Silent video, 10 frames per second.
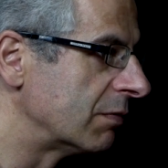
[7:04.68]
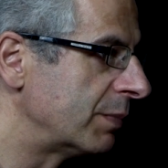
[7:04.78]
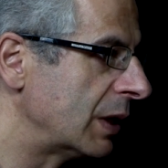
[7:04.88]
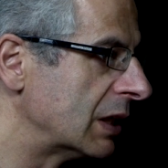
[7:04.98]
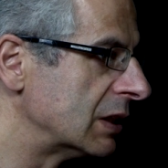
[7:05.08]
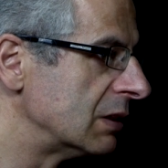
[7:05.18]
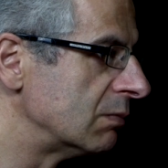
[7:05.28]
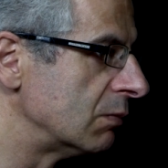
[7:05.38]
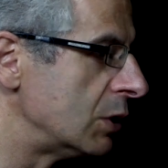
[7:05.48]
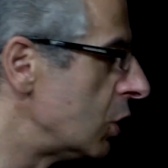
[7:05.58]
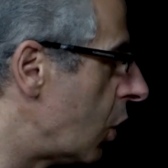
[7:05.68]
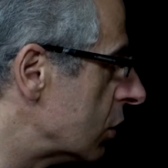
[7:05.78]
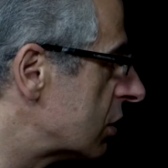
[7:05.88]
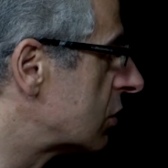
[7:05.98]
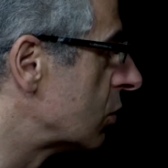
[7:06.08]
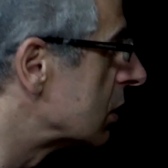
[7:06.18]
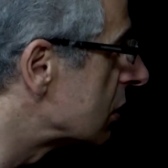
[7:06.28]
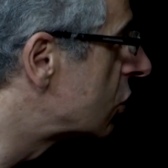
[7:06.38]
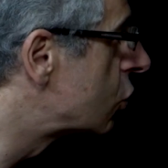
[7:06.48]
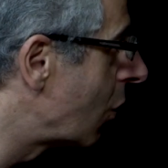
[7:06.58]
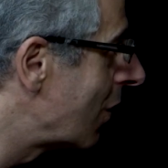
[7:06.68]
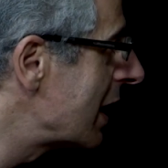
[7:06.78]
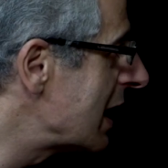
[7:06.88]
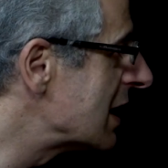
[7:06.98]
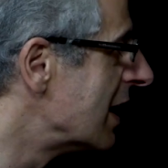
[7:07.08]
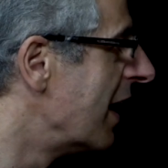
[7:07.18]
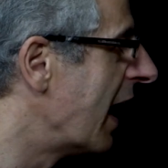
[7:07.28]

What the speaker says: have been lost or destroyed,